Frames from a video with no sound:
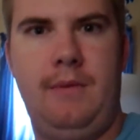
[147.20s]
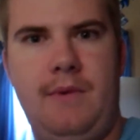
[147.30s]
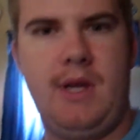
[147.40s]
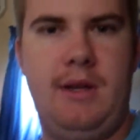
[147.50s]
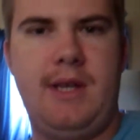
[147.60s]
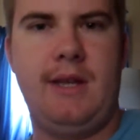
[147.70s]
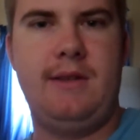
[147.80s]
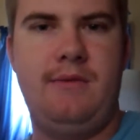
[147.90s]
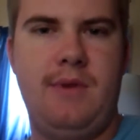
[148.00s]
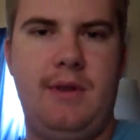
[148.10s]

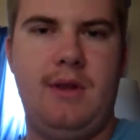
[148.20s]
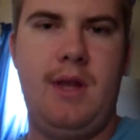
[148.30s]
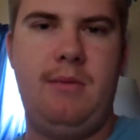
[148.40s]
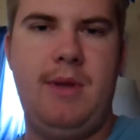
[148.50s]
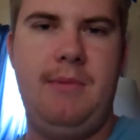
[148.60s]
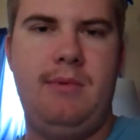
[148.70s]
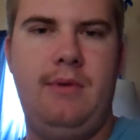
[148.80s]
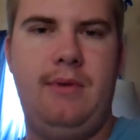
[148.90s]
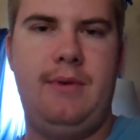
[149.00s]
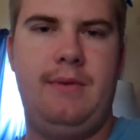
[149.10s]
contacted with a lot of people
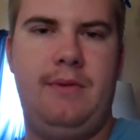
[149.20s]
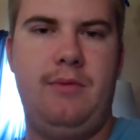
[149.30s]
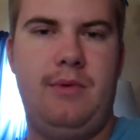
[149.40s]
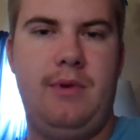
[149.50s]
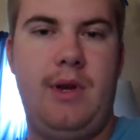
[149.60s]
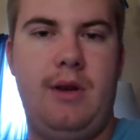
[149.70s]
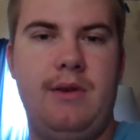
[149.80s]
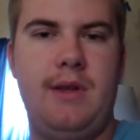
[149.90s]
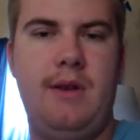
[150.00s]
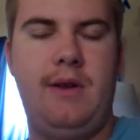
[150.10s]
three years
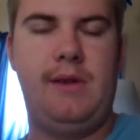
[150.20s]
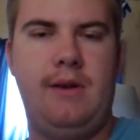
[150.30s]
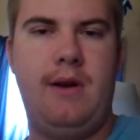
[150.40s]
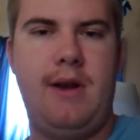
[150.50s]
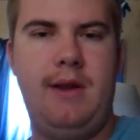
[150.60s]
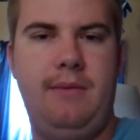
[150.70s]
ago I started.